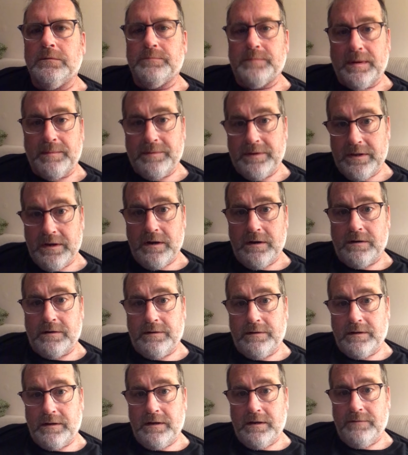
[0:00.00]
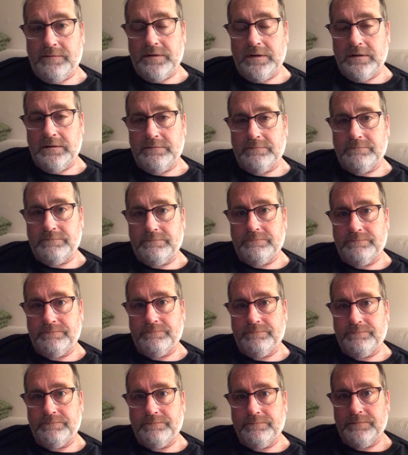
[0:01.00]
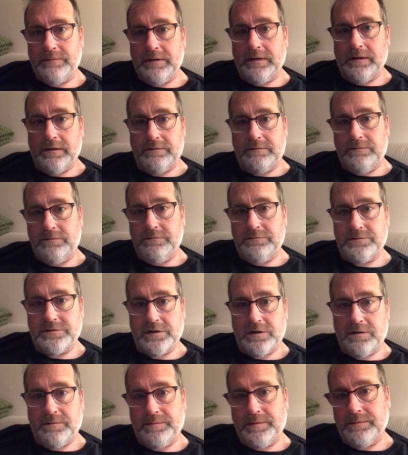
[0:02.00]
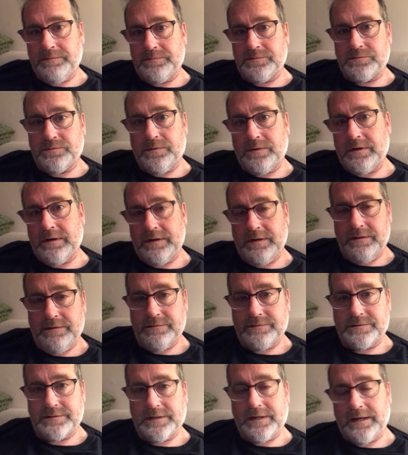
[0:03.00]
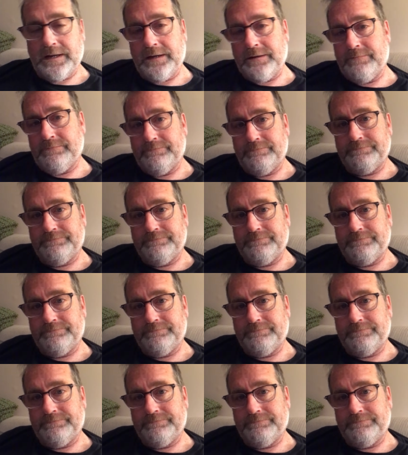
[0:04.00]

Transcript: Remember the Ark of the Covenant? You got two cherubims, one on either side.